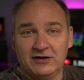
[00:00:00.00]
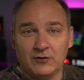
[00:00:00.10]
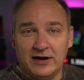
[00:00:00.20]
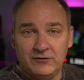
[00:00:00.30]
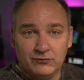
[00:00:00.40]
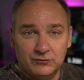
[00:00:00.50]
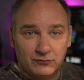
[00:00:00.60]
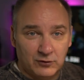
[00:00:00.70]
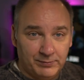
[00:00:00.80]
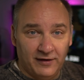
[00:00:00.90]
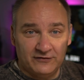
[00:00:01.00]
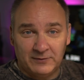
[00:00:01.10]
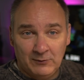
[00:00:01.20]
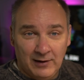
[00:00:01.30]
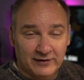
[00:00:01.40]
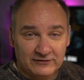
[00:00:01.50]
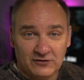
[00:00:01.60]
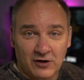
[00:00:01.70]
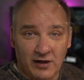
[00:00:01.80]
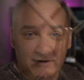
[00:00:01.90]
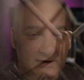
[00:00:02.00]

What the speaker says: great replacement while it's gone.